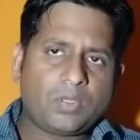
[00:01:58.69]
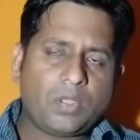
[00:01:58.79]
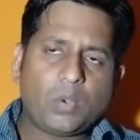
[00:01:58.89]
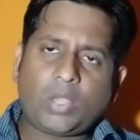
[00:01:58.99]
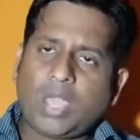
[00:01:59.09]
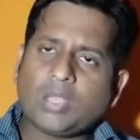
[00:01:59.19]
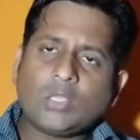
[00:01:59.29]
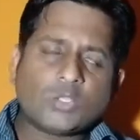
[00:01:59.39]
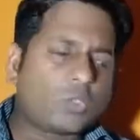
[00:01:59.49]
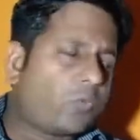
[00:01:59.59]
Okay,
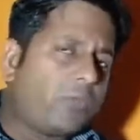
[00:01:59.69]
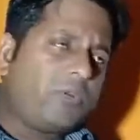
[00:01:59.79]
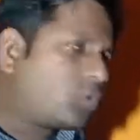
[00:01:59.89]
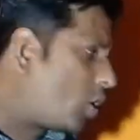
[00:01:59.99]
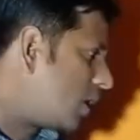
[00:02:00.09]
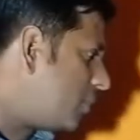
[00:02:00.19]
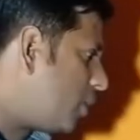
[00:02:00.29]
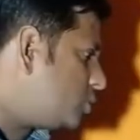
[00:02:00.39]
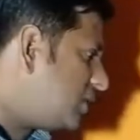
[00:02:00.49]
so when we talk about